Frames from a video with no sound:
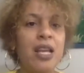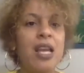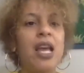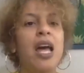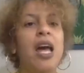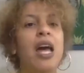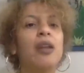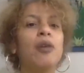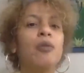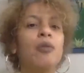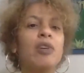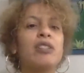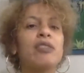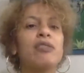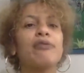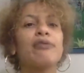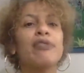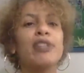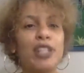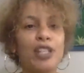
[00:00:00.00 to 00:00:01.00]
and it wasn't
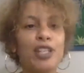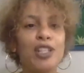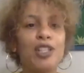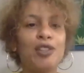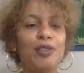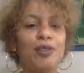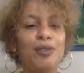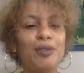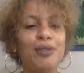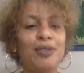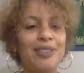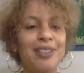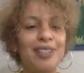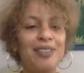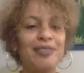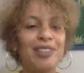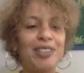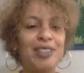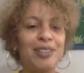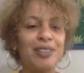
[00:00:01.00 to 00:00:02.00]
ridicule,
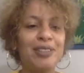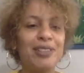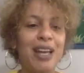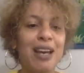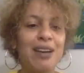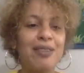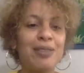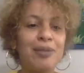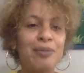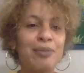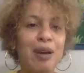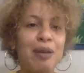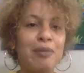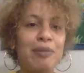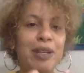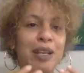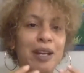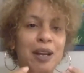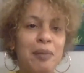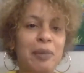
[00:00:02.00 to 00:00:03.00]
even though that was probably
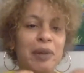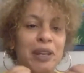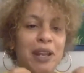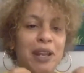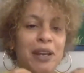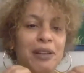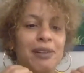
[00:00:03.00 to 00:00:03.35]
coming,